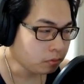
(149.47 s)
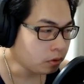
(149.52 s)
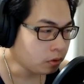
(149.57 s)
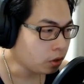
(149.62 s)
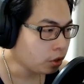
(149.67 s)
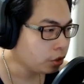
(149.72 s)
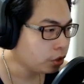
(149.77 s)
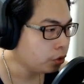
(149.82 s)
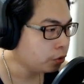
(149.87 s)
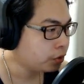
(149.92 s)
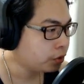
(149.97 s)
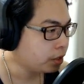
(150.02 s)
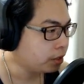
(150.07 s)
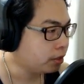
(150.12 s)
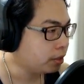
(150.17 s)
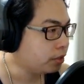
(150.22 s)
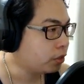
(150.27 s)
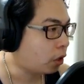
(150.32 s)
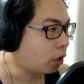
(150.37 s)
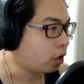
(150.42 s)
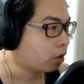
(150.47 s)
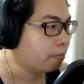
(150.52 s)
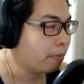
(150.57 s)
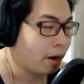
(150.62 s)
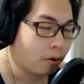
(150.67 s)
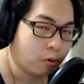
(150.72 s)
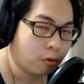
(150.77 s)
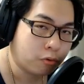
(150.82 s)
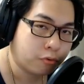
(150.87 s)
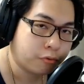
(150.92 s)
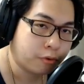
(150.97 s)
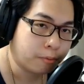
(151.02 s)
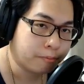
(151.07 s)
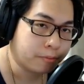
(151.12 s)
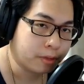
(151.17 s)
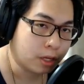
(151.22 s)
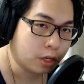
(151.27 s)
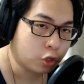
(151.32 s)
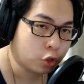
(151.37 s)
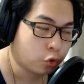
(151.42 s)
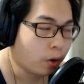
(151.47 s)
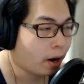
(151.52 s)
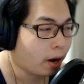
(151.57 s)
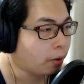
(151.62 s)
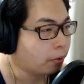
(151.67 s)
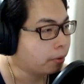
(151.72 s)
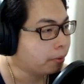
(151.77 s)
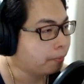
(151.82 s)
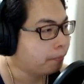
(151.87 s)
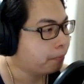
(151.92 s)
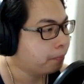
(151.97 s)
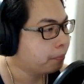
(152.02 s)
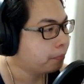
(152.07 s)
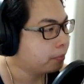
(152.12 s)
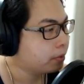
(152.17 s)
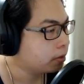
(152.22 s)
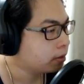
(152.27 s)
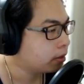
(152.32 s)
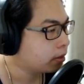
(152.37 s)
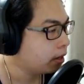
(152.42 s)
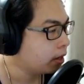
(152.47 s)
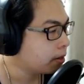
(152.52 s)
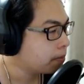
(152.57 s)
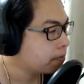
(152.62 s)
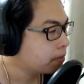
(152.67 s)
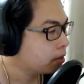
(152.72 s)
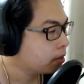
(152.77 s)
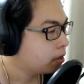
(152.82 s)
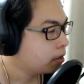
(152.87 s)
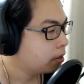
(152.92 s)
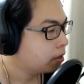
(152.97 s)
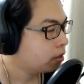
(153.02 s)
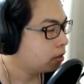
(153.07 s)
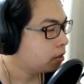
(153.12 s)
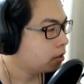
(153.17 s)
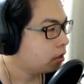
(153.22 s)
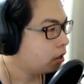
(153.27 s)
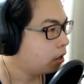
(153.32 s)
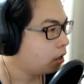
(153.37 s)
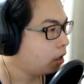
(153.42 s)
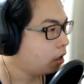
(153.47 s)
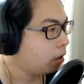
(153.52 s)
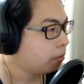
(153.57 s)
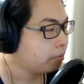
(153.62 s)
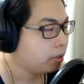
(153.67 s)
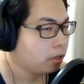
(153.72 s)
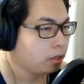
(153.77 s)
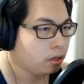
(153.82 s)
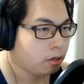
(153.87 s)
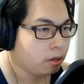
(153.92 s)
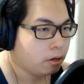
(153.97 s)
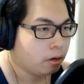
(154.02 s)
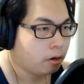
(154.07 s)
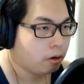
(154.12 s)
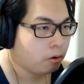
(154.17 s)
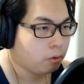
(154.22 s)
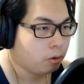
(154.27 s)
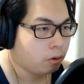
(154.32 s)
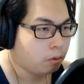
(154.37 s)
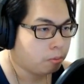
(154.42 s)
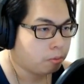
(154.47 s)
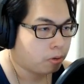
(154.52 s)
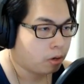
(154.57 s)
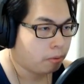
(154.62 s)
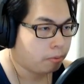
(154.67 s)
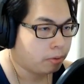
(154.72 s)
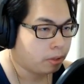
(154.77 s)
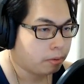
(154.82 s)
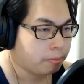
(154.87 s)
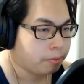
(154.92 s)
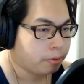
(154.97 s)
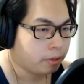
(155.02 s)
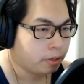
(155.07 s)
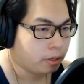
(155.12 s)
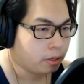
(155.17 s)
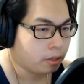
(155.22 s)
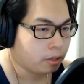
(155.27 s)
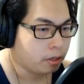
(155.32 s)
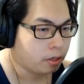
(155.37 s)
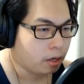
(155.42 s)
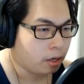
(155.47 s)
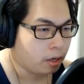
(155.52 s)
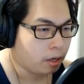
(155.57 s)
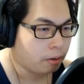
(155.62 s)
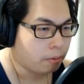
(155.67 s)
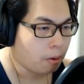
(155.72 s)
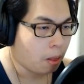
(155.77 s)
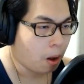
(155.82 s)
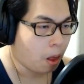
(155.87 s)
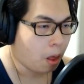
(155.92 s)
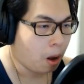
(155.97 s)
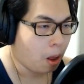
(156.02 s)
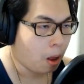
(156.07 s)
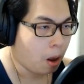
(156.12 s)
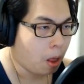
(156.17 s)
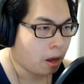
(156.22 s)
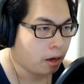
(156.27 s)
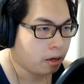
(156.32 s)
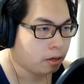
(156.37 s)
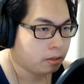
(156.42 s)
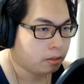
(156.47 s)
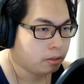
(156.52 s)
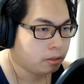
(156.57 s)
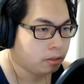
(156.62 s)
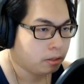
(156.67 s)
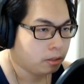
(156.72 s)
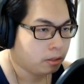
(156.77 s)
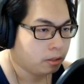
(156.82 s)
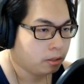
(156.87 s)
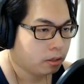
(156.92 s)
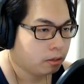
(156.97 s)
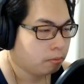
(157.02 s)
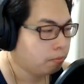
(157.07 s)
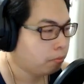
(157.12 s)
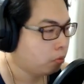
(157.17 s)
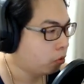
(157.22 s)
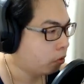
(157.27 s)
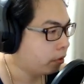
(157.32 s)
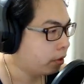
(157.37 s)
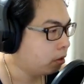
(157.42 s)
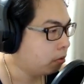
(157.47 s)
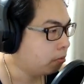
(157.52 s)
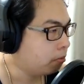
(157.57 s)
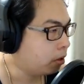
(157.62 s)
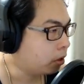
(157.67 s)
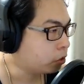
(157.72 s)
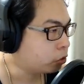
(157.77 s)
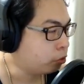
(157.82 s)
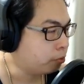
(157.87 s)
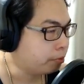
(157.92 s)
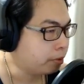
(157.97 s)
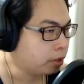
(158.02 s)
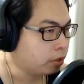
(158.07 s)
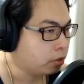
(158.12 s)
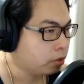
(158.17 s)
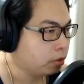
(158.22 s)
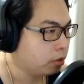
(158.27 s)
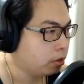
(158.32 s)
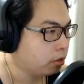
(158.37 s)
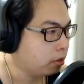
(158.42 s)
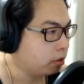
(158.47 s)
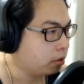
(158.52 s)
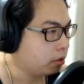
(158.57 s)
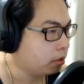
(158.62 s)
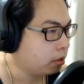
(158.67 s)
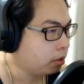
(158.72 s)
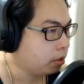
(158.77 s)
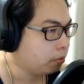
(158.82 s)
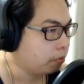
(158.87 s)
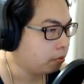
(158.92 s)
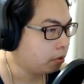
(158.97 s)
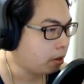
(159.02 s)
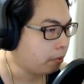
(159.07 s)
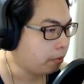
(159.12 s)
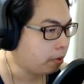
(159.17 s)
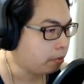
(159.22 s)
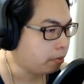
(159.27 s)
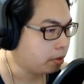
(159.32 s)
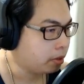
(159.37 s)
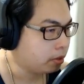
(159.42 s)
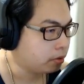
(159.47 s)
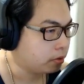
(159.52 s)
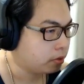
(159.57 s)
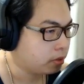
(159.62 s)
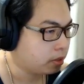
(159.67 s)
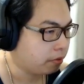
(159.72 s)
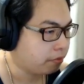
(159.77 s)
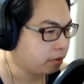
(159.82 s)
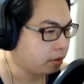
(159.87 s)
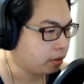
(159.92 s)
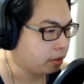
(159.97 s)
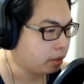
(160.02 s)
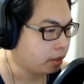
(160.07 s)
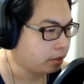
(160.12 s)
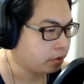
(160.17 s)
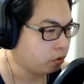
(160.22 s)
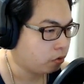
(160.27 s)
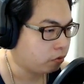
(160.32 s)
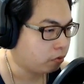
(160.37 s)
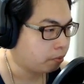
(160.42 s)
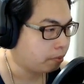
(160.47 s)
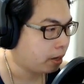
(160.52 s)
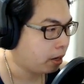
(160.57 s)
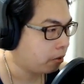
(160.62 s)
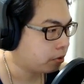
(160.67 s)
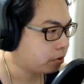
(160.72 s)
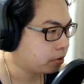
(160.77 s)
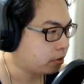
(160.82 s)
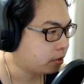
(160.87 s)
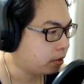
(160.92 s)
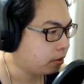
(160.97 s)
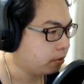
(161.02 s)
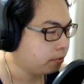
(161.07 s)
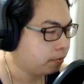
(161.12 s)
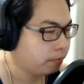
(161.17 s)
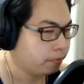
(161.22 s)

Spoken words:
using the Dark Marrow from the Shroud. Okay. Here we'll probably put in a Boreal March will be good. That way we can stuff in a nice Overpower cell.